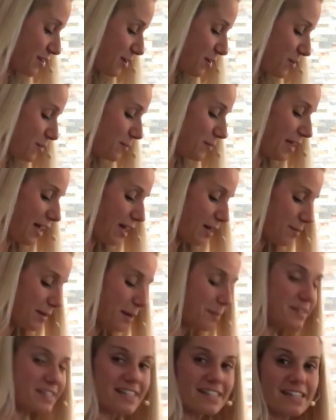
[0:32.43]
So
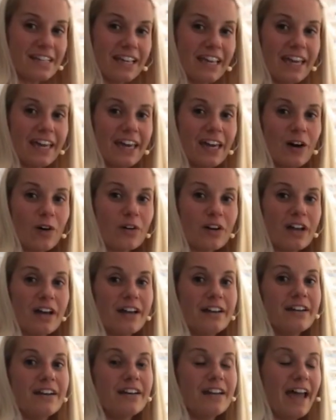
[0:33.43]
I'm sitting here
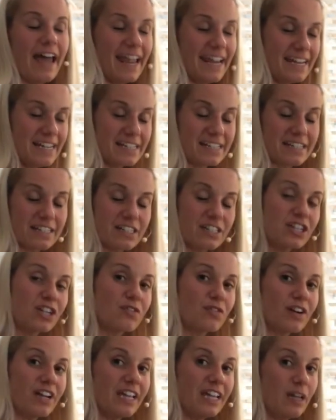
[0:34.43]
on an
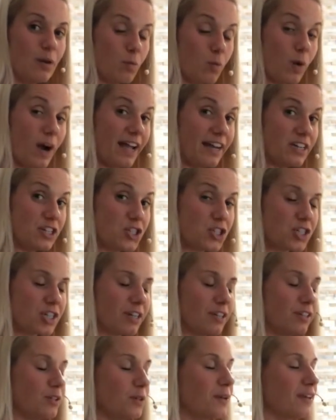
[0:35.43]
8-degree
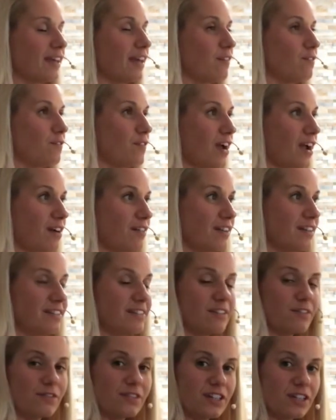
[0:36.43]
wedge. You can get
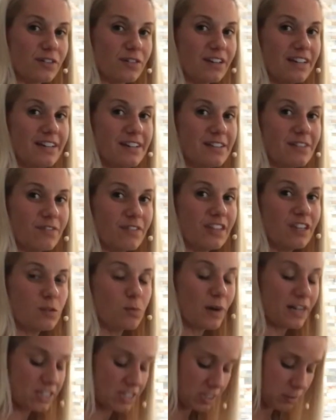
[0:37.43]
various different degrees of
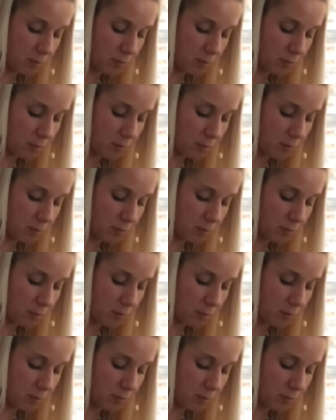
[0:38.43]
these